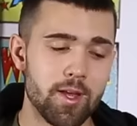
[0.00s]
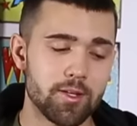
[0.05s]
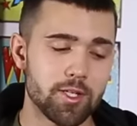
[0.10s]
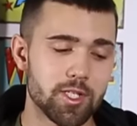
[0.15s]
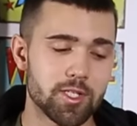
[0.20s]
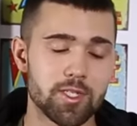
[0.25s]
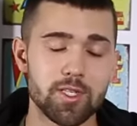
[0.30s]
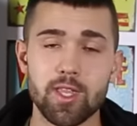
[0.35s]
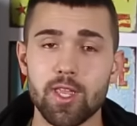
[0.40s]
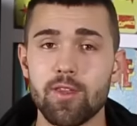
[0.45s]

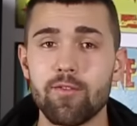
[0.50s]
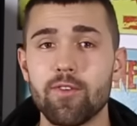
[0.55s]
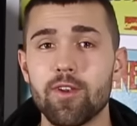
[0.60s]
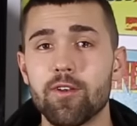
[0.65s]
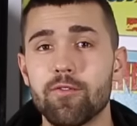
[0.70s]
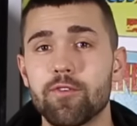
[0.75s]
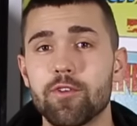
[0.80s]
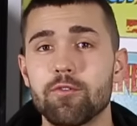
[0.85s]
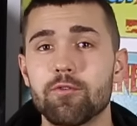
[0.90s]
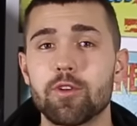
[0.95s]
Just even
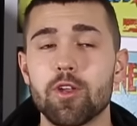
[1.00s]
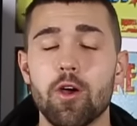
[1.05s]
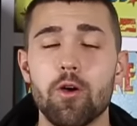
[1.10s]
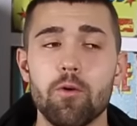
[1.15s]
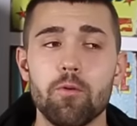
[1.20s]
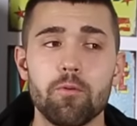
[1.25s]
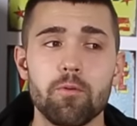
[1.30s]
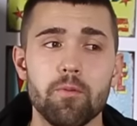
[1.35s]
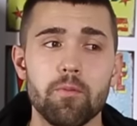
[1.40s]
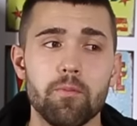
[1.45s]
if you
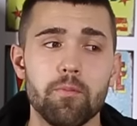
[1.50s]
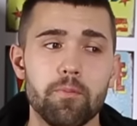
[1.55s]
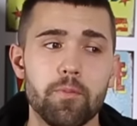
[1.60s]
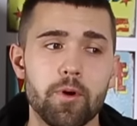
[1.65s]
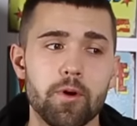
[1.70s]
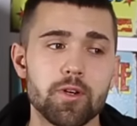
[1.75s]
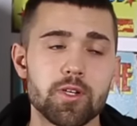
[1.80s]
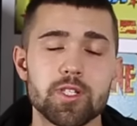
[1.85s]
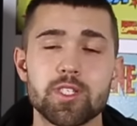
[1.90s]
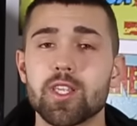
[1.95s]
don't
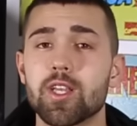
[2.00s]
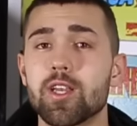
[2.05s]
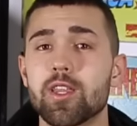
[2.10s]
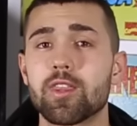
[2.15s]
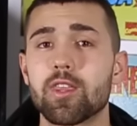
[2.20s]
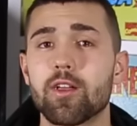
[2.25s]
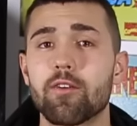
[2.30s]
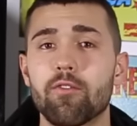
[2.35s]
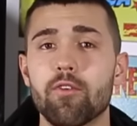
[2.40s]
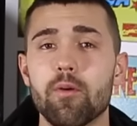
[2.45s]
purchase
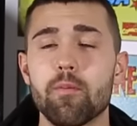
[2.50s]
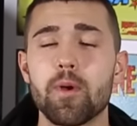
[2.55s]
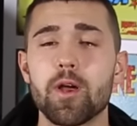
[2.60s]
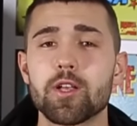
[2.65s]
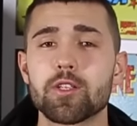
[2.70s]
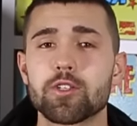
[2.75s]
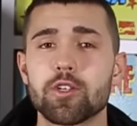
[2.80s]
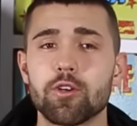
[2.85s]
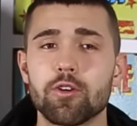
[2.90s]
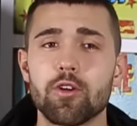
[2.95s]
anything from
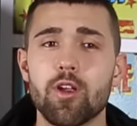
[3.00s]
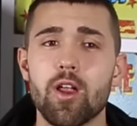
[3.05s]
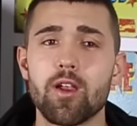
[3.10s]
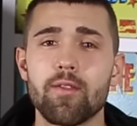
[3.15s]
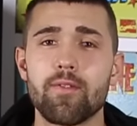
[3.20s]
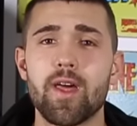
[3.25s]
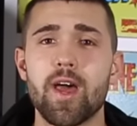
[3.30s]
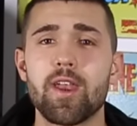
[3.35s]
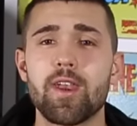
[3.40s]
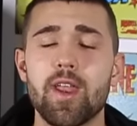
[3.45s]
us or you're not
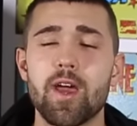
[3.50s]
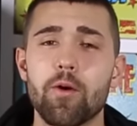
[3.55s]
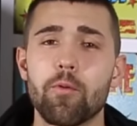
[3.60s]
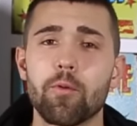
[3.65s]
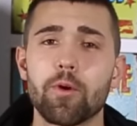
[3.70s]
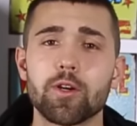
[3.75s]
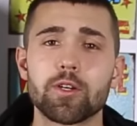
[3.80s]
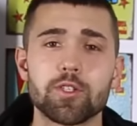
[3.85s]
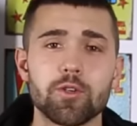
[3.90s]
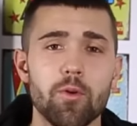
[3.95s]
in that
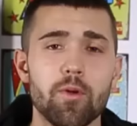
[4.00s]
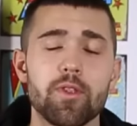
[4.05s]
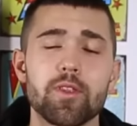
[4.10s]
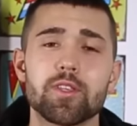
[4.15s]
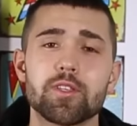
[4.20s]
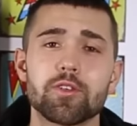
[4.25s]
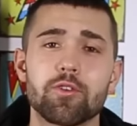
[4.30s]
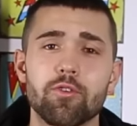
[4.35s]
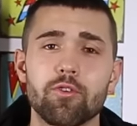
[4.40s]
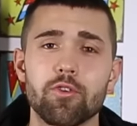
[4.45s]
network, join
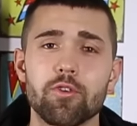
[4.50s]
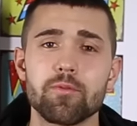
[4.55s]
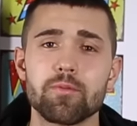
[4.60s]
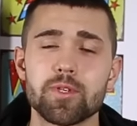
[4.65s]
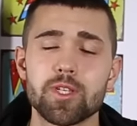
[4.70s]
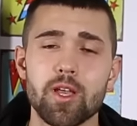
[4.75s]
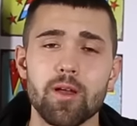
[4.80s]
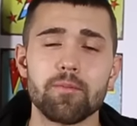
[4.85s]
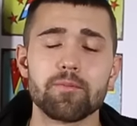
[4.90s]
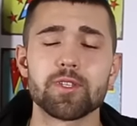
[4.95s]
these
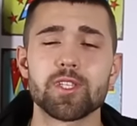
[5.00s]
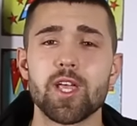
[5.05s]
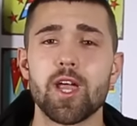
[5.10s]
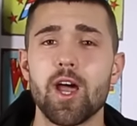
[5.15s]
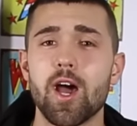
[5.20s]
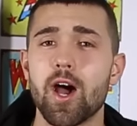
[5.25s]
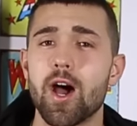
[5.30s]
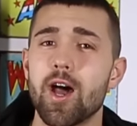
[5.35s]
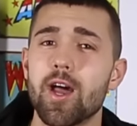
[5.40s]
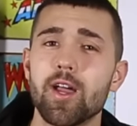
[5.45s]
groups, come say
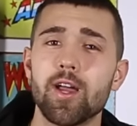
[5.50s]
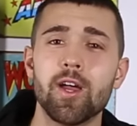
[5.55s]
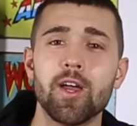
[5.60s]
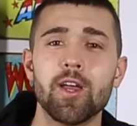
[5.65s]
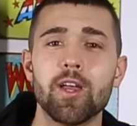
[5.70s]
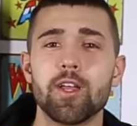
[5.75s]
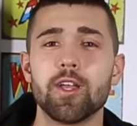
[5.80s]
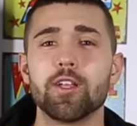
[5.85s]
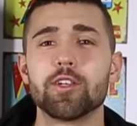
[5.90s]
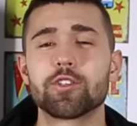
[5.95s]
hi,
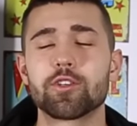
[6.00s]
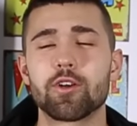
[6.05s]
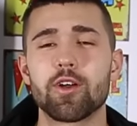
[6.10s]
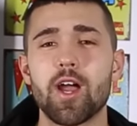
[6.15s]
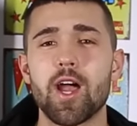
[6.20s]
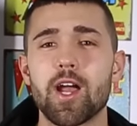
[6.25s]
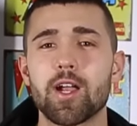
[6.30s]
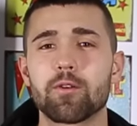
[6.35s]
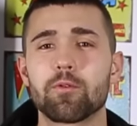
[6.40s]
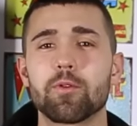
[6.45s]

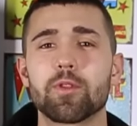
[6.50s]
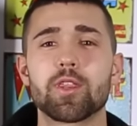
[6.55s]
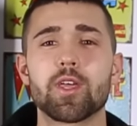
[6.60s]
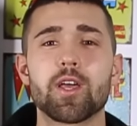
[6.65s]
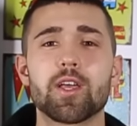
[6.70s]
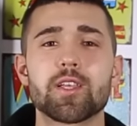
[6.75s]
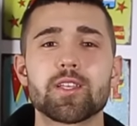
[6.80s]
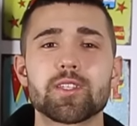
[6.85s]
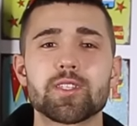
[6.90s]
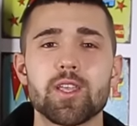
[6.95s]
interact with
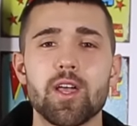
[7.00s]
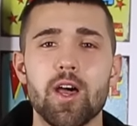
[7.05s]
us.